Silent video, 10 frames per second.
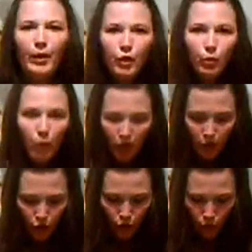So
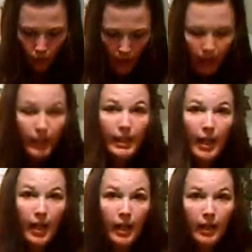what you want to do
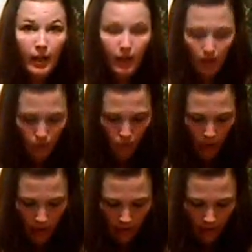is take
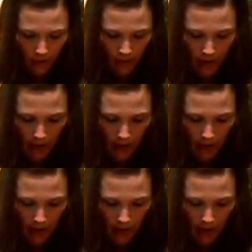one